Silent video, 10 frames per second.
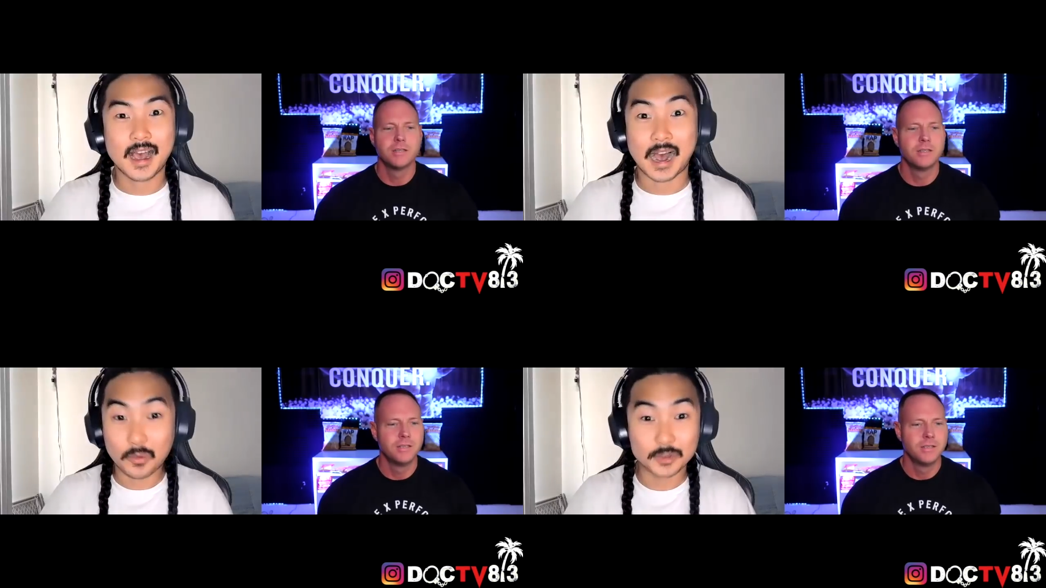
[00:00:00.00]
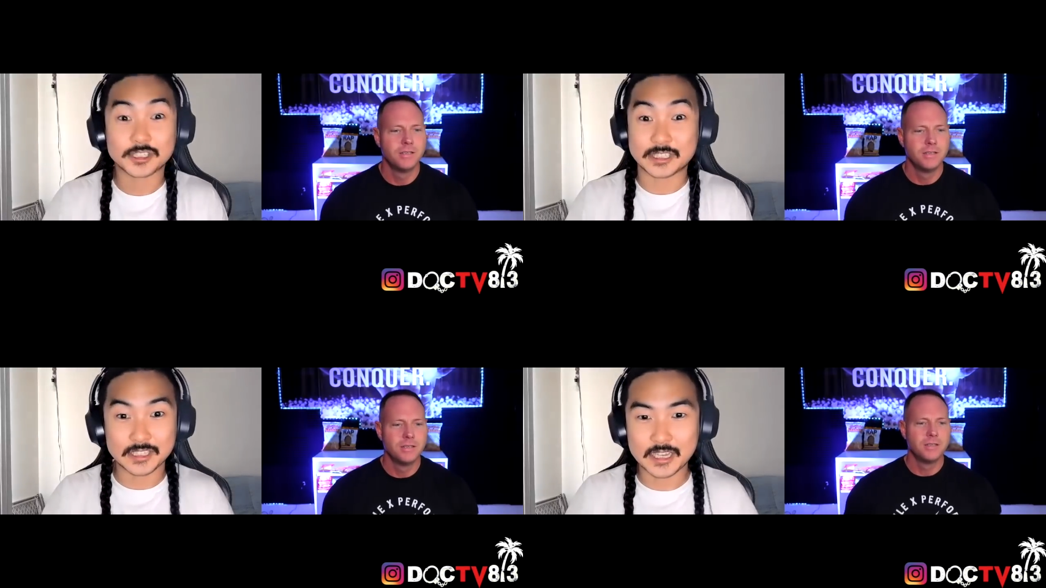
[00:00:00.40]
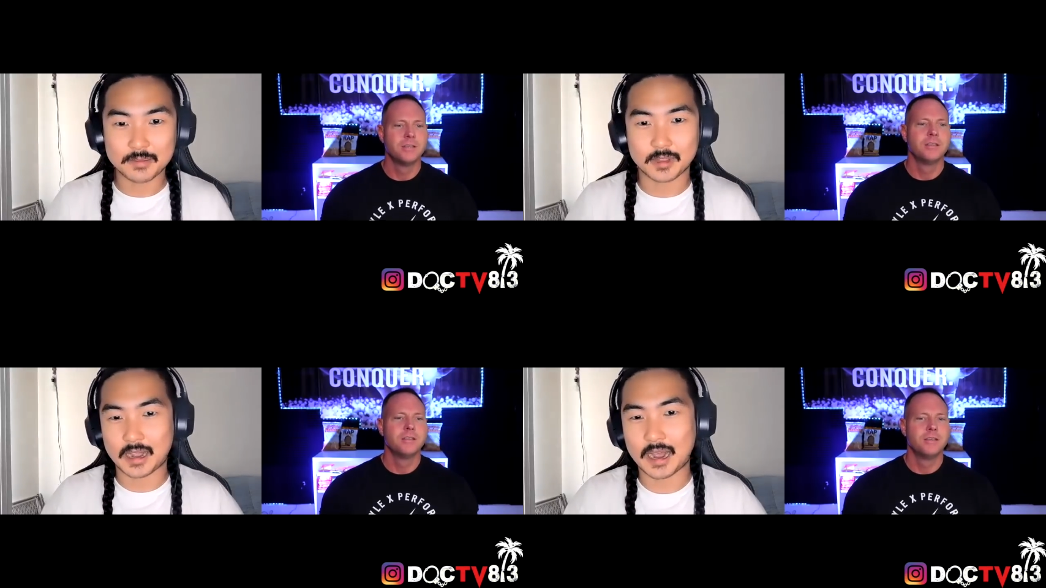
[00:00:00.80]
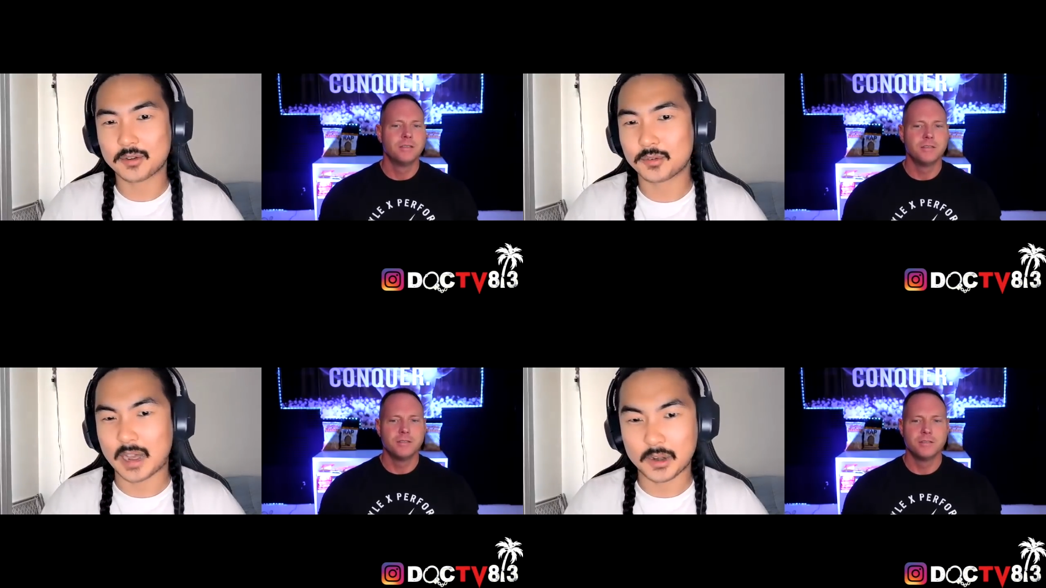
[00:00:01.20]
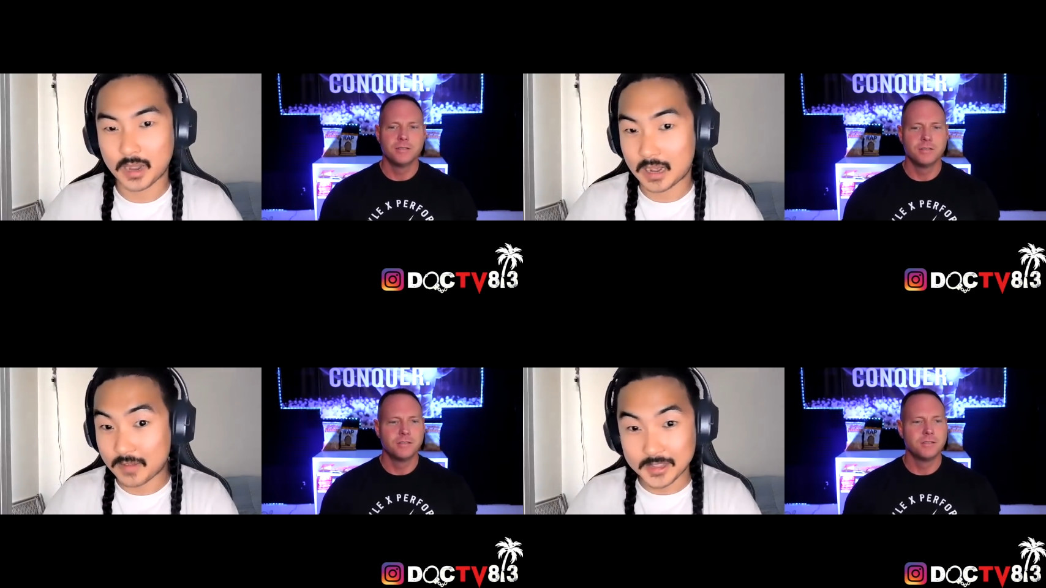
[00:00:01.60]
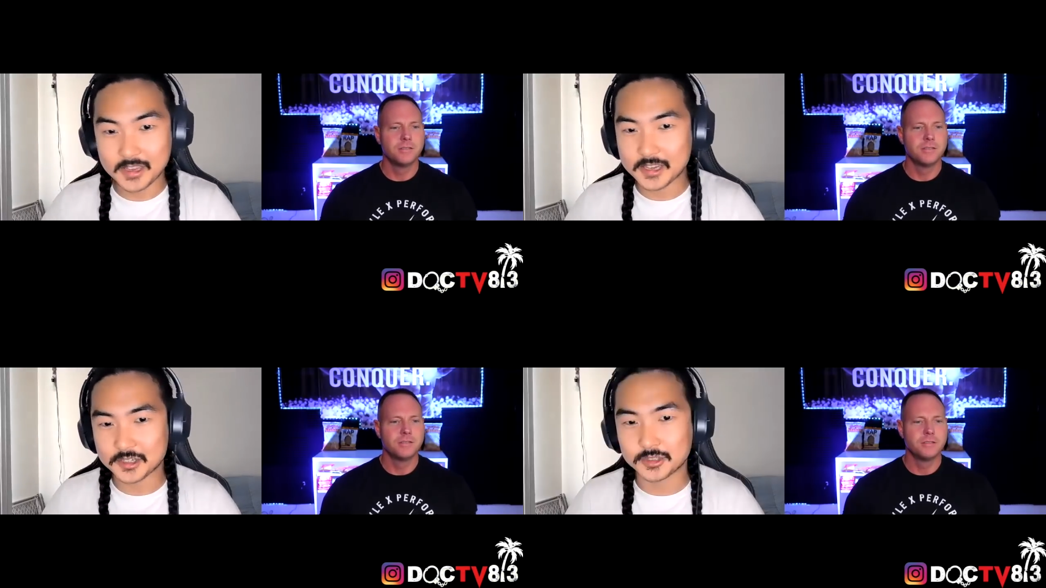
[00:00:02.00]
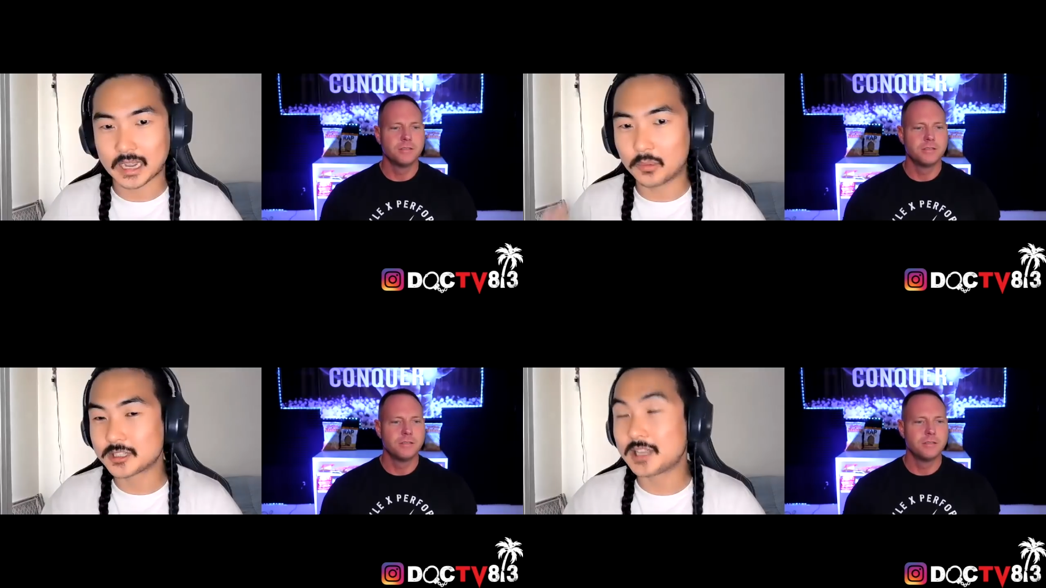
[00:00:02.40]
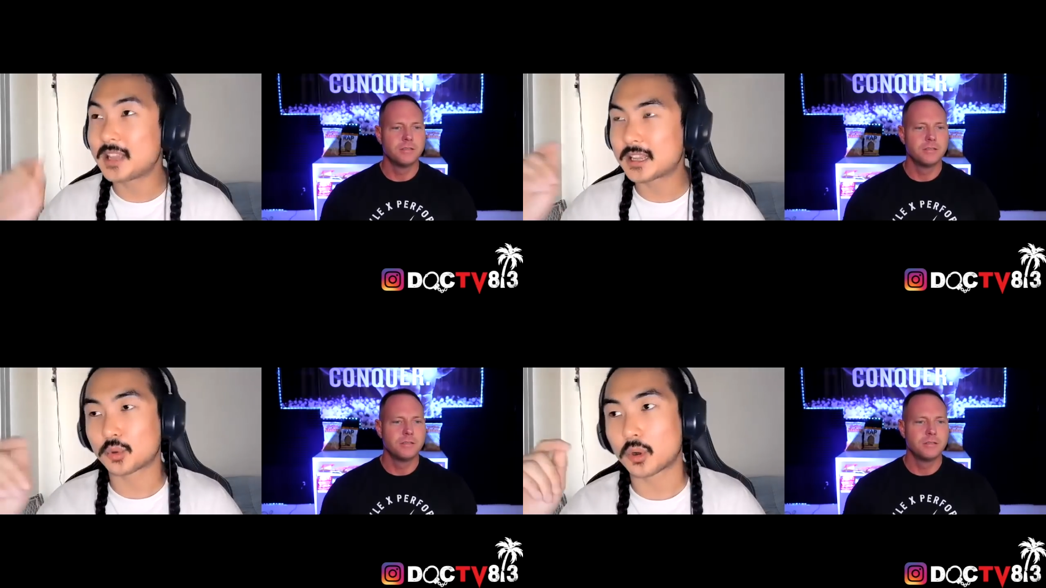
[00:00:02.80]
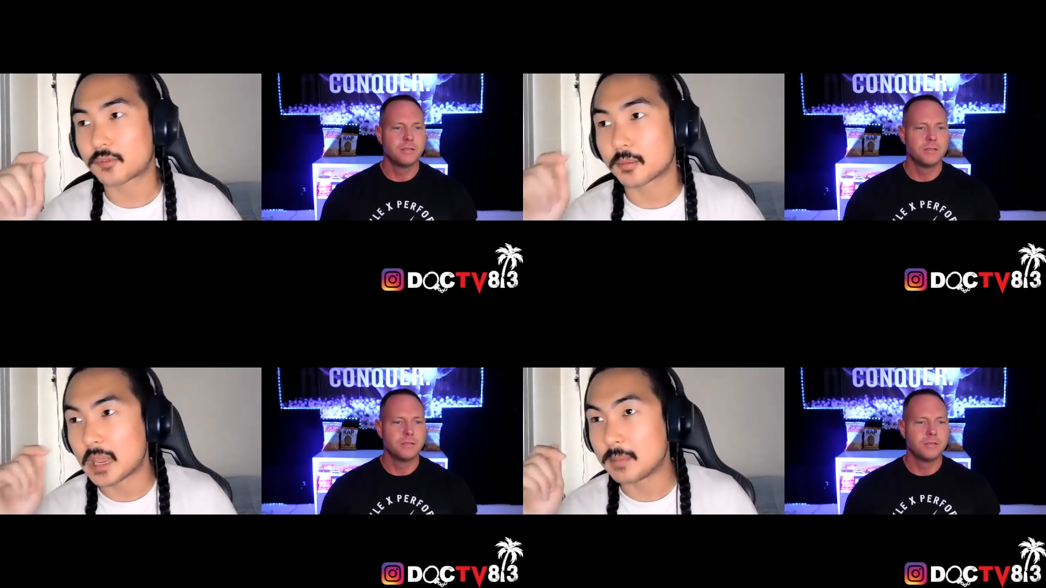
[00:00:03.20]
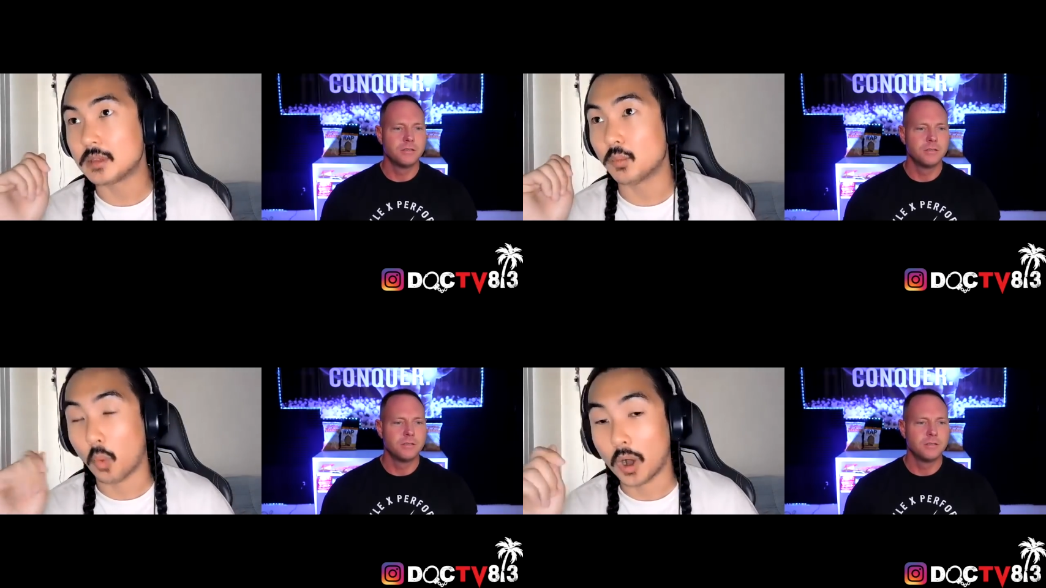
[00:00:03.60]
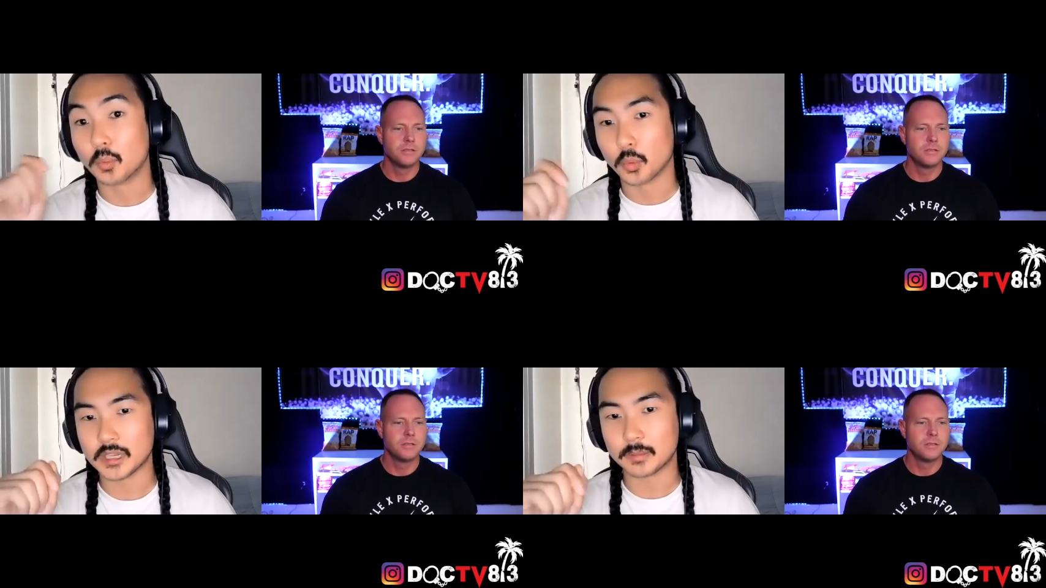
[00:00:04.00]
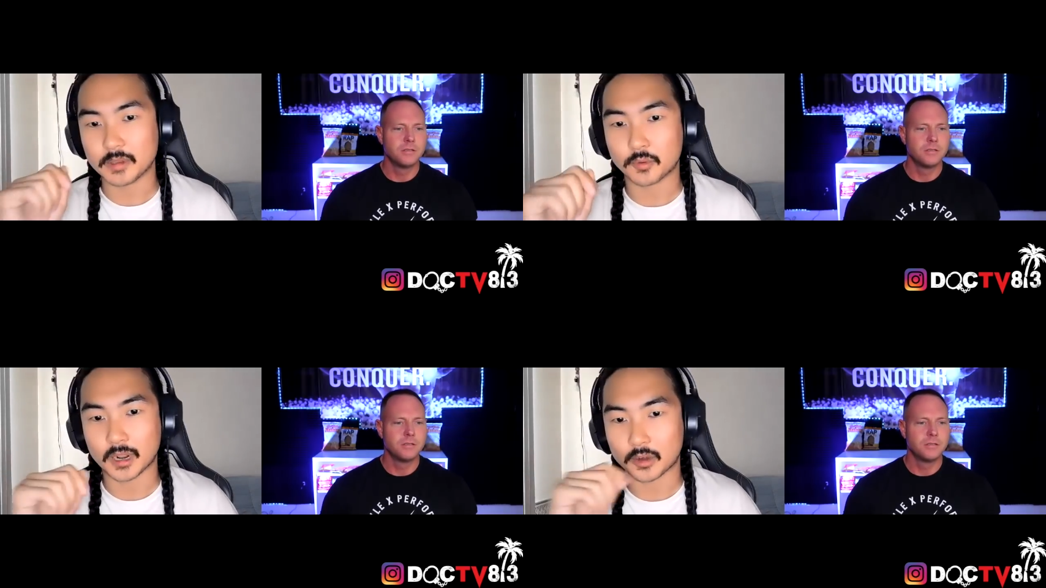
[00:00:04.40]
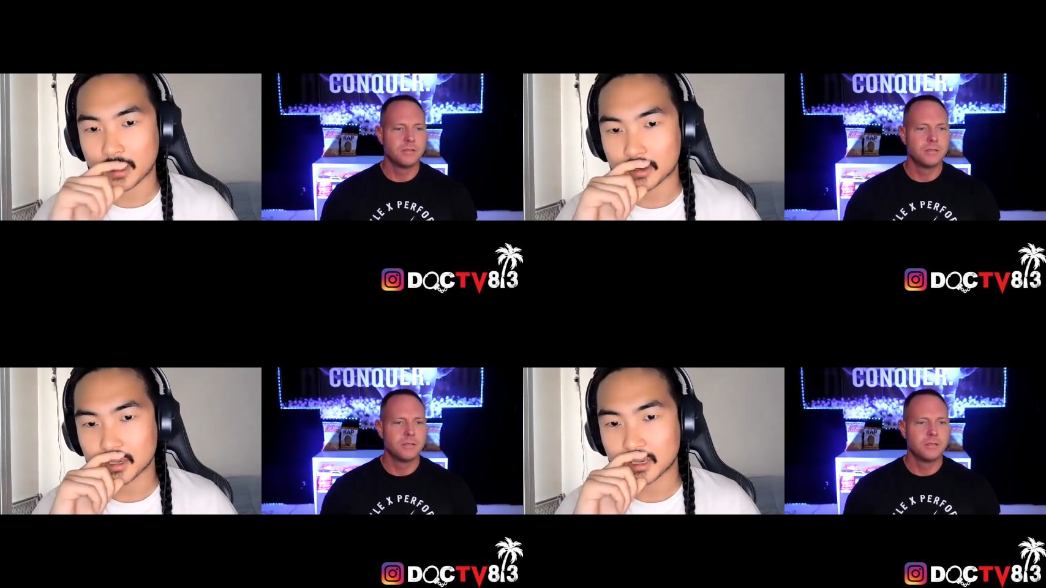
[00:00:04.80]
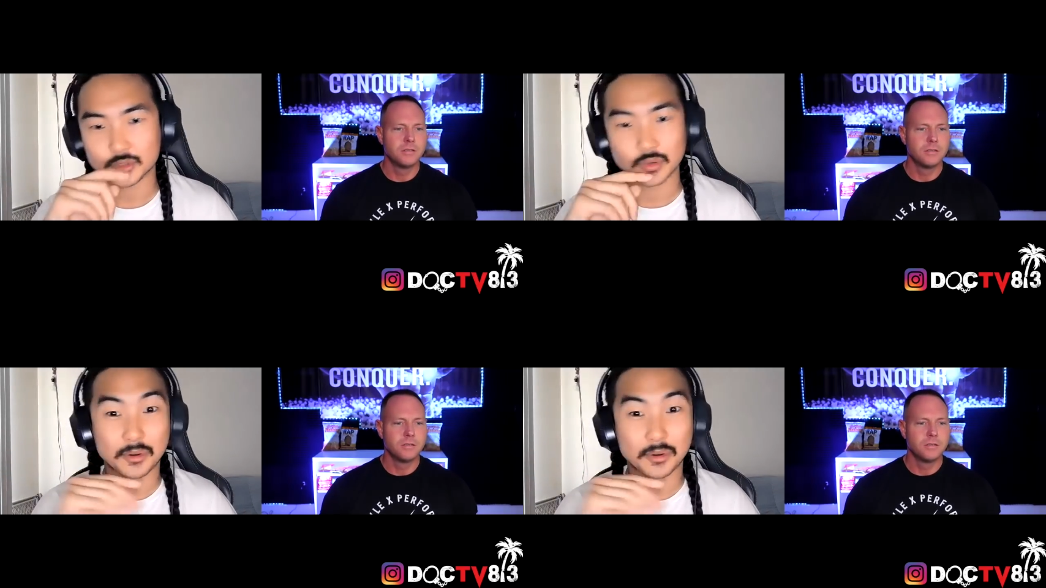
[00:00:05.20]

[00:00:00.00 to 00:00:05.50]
Speaker 1: I was asleep. Like I don't, I don't have any issues. I was in that dorm for maybe one week before that cracked off. So I